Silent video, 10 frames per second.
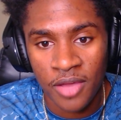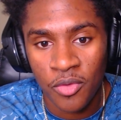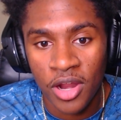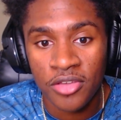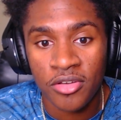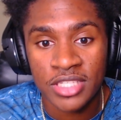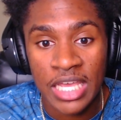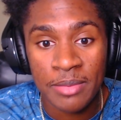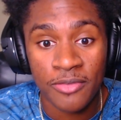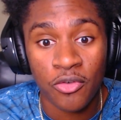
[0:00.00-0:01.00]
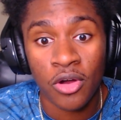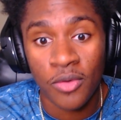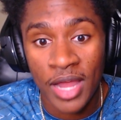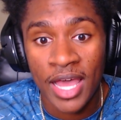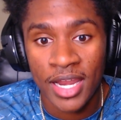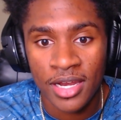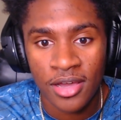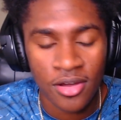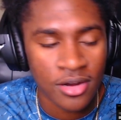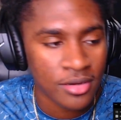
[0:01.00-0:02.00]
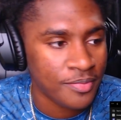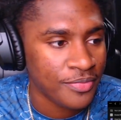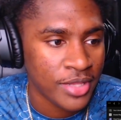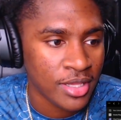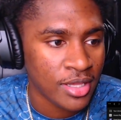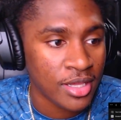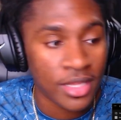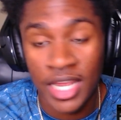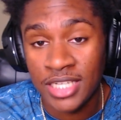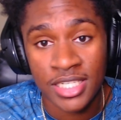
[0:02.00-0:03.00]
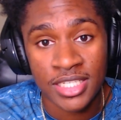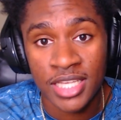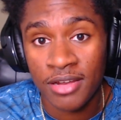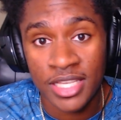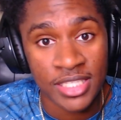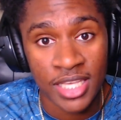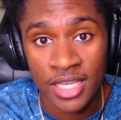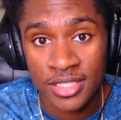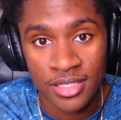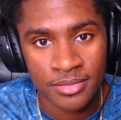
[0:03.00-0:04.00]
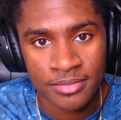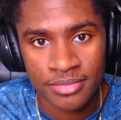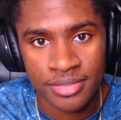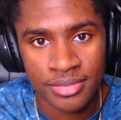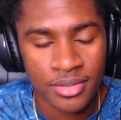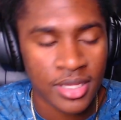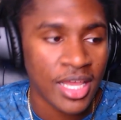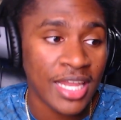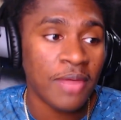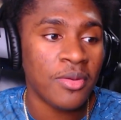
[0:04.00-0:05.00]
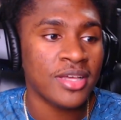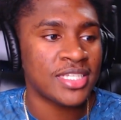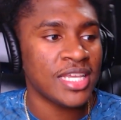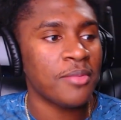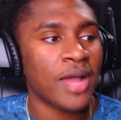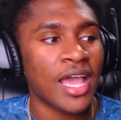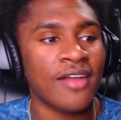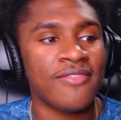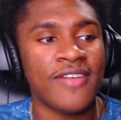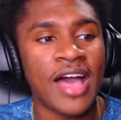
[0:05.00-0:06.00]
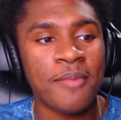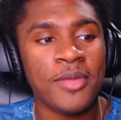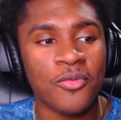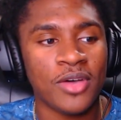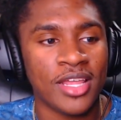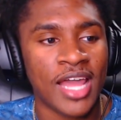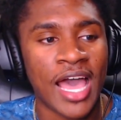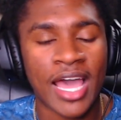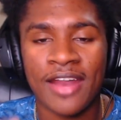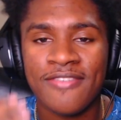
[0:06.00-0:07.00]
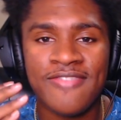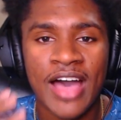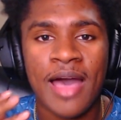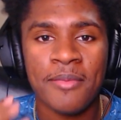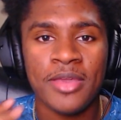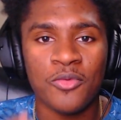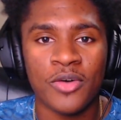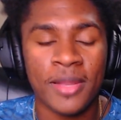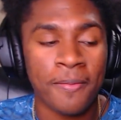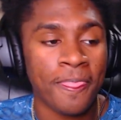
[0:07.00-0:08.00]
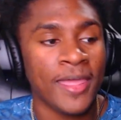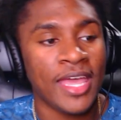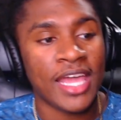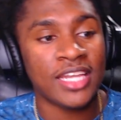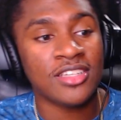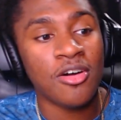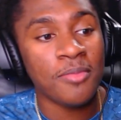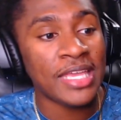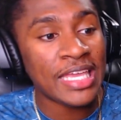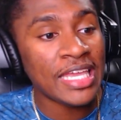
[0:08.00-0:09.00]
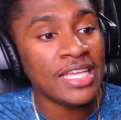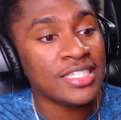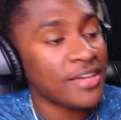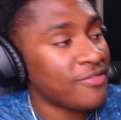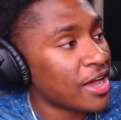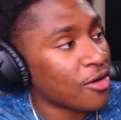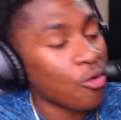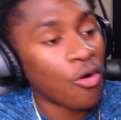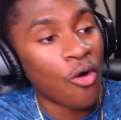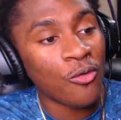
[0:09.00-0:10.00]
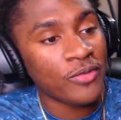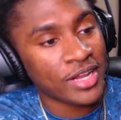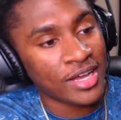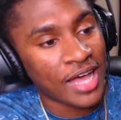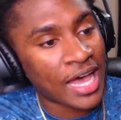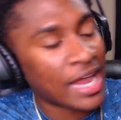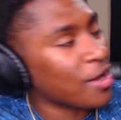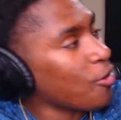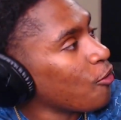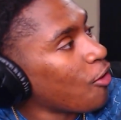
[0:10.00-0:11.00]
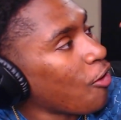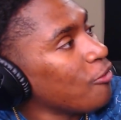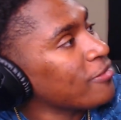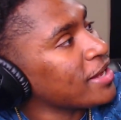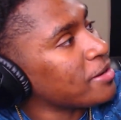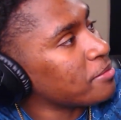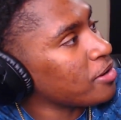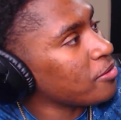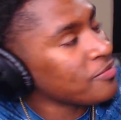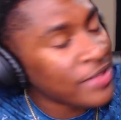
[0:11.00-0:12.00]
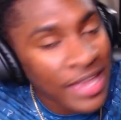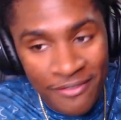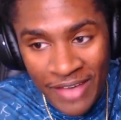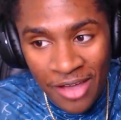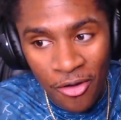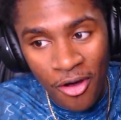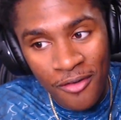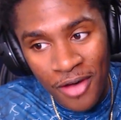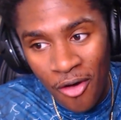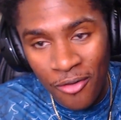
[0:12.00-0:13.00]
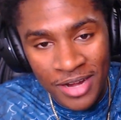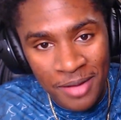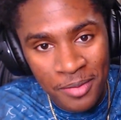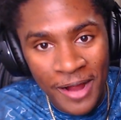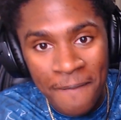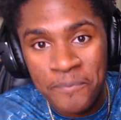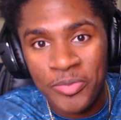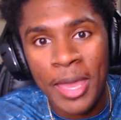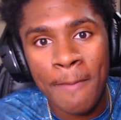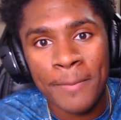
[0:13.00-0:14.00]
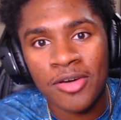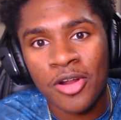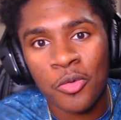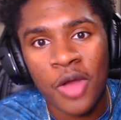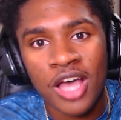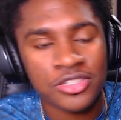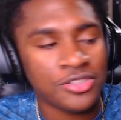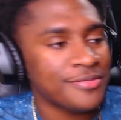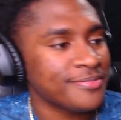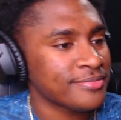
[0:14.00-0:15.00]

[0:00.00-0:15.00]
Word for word: when are you going to take me for a ride in the car? That shit sounded sexy. That's what I'm saying, bro. I got to find me one. I got to find me one. And it's going to be easy if I go over there. I got to go over there, bro. If I go over there, bro, and build a roster,